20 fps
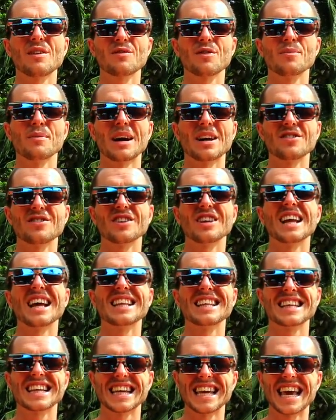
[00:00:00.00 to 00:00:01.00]
information
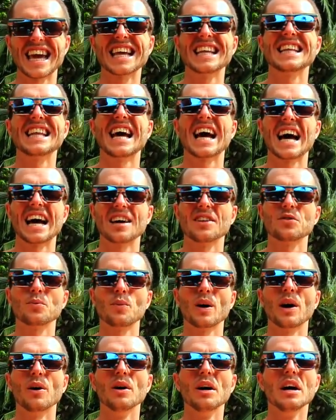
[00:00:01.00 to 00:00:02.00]
to get there as
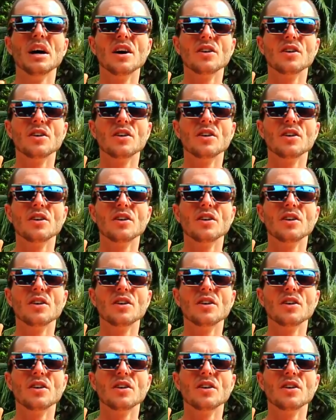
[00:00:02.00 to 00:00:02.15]
well.